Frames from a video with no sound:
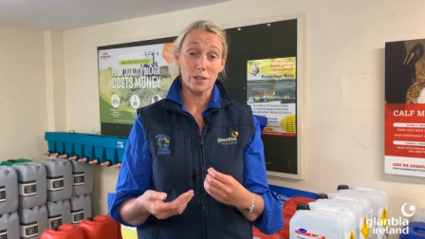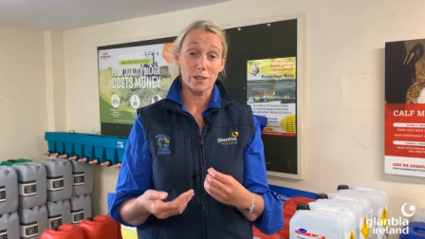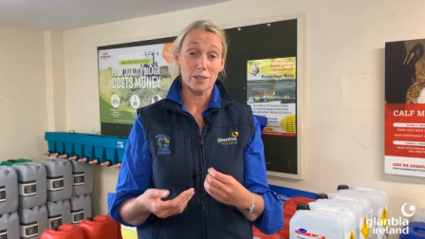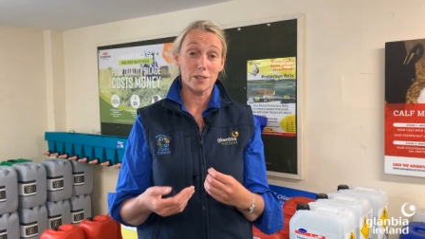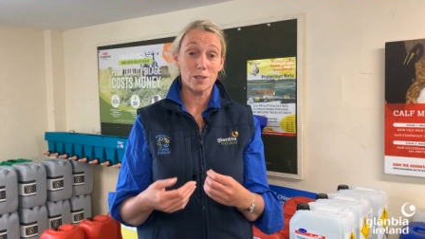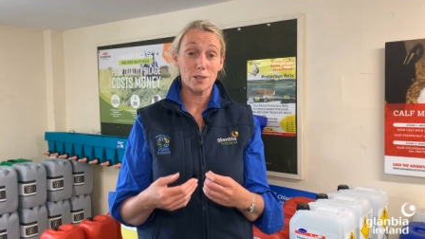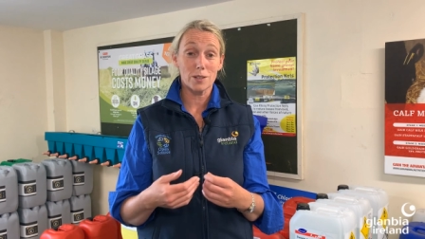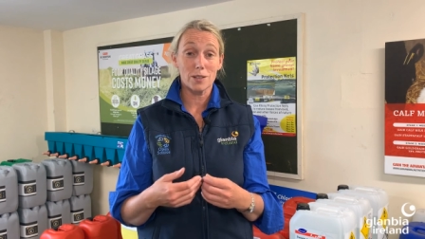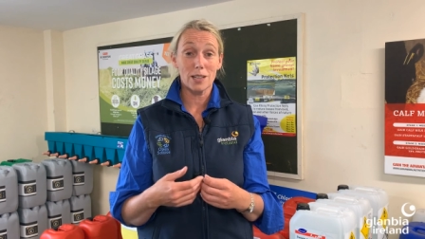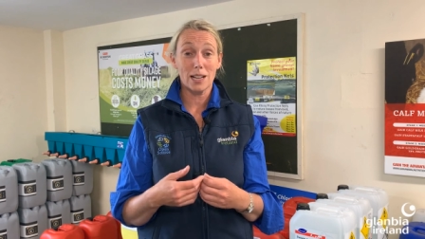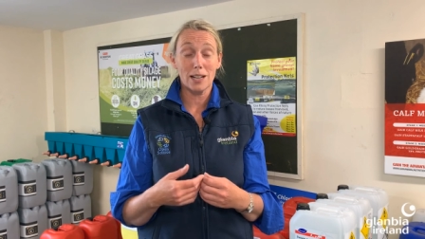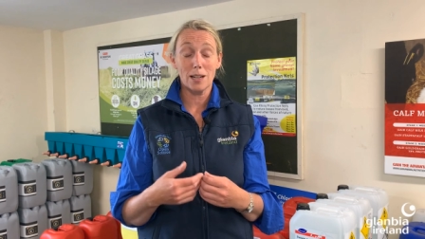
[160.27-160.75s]
so
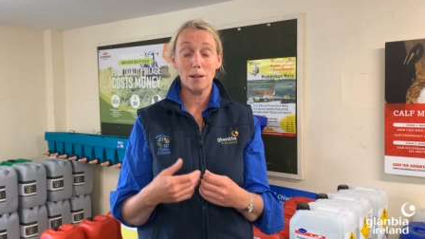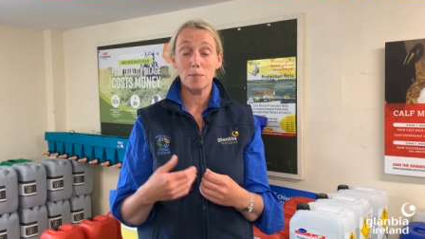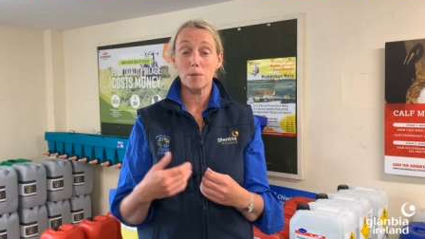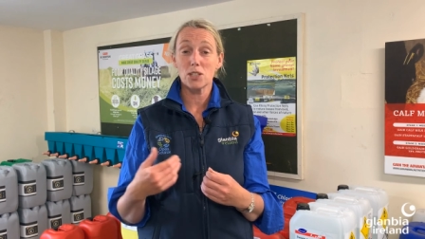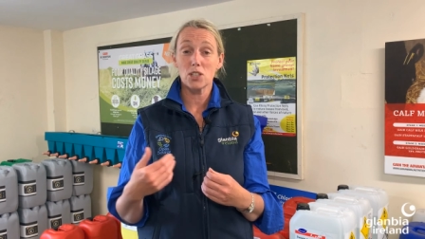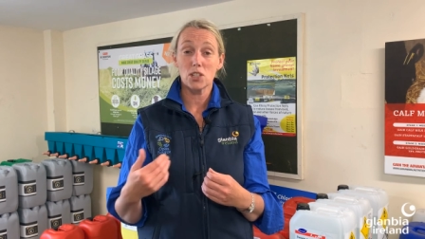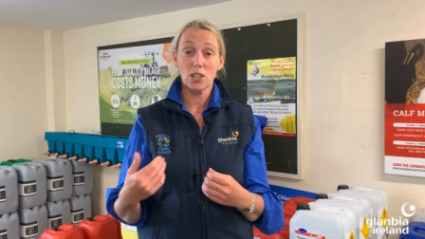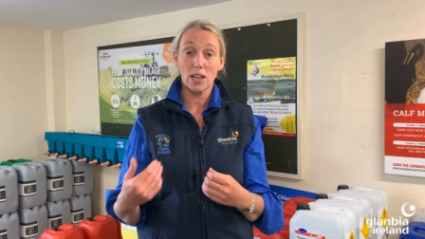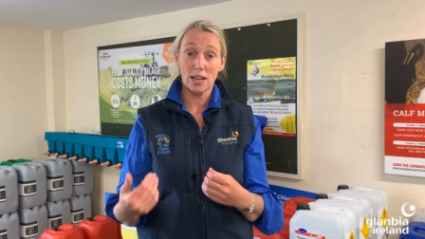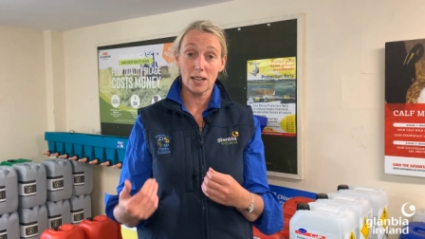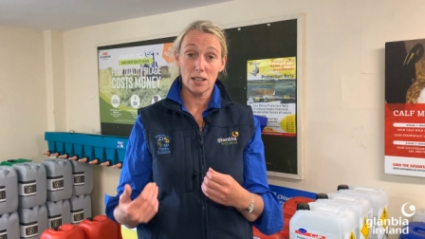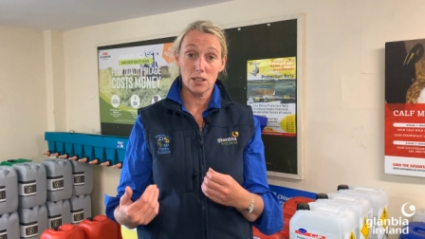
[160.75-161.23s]
that'll be
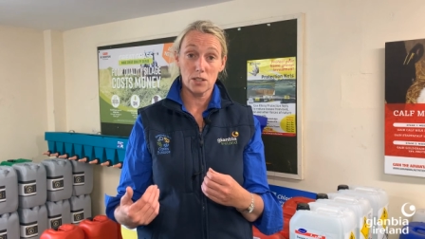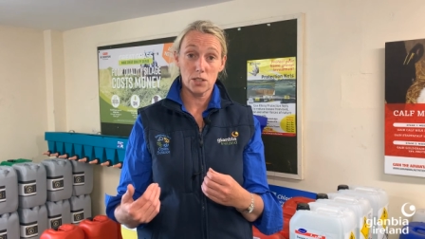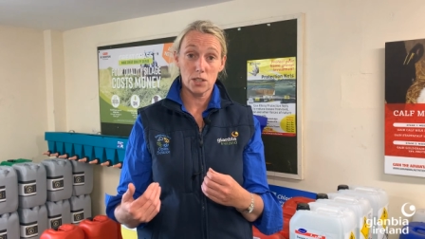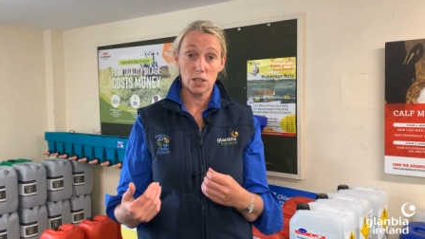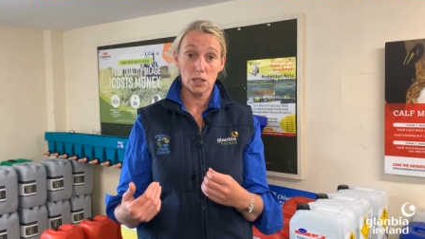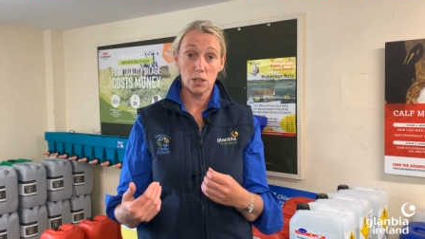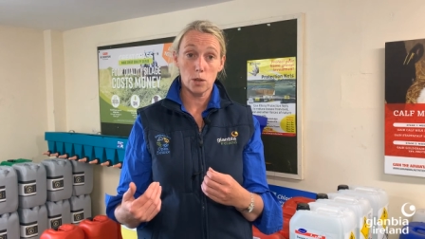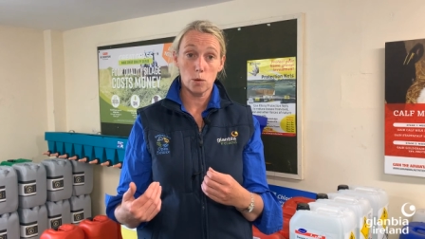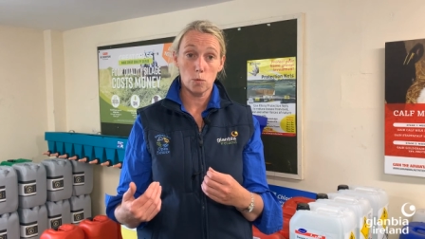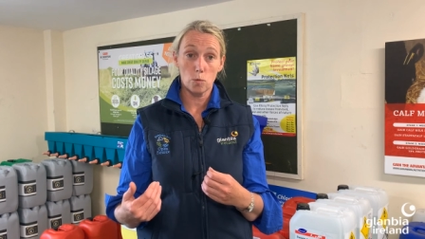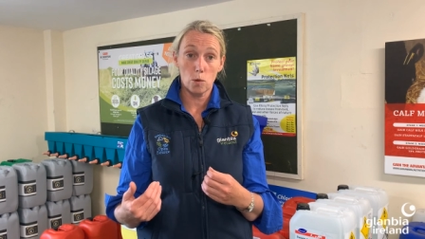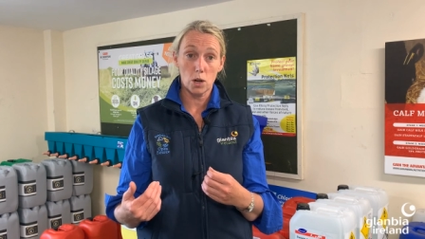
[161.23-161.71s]
challenging
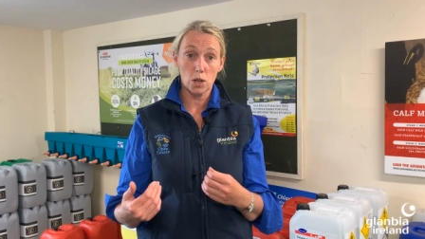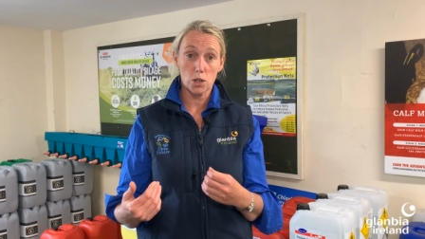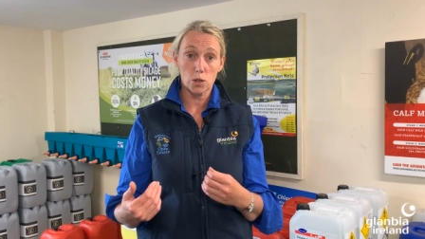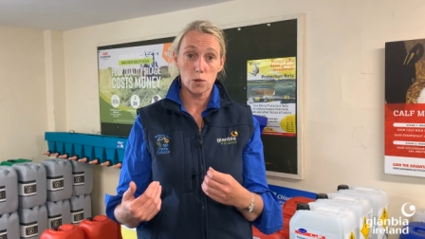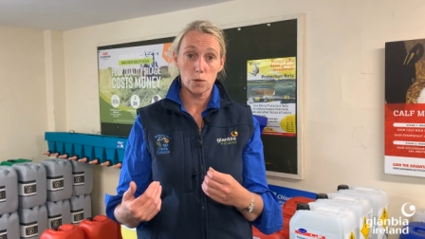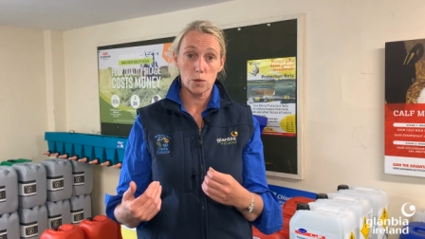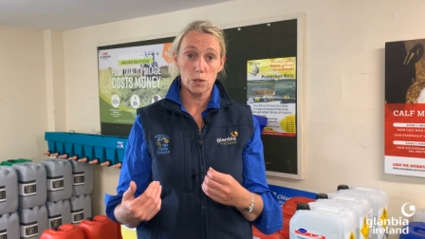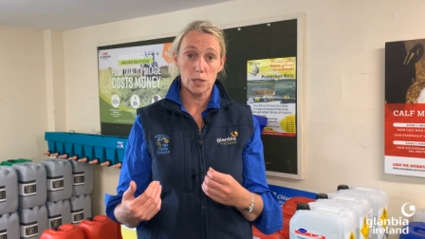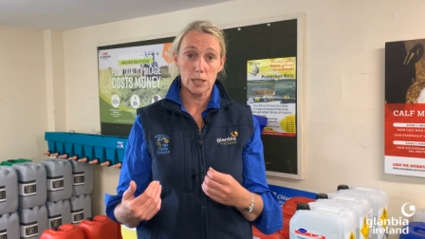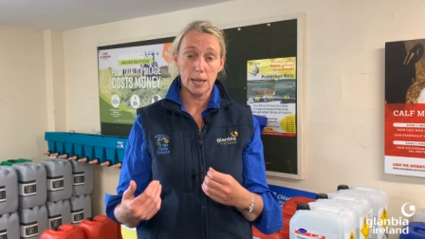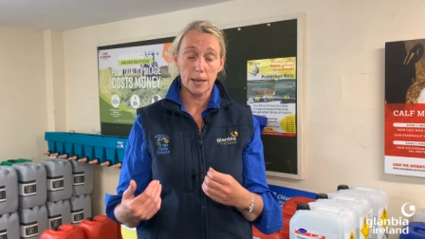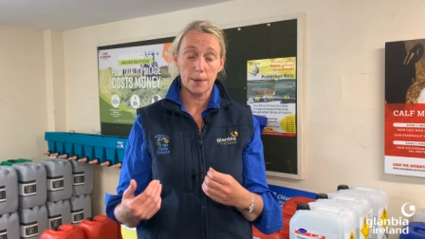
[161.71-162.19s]
your wash
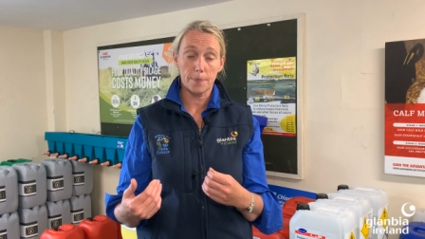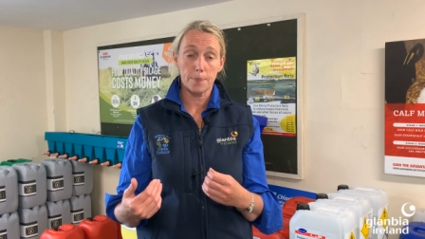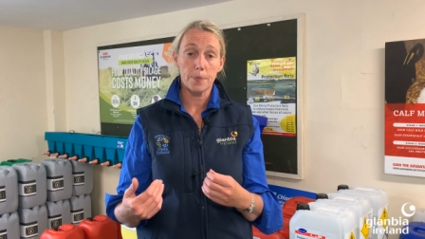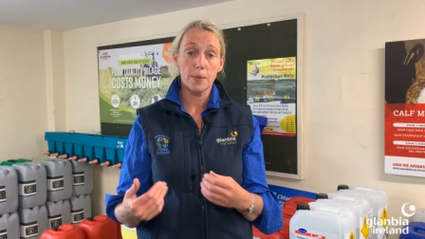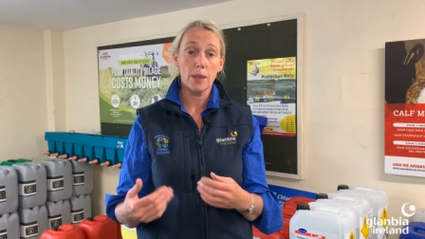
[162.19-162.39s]
routine.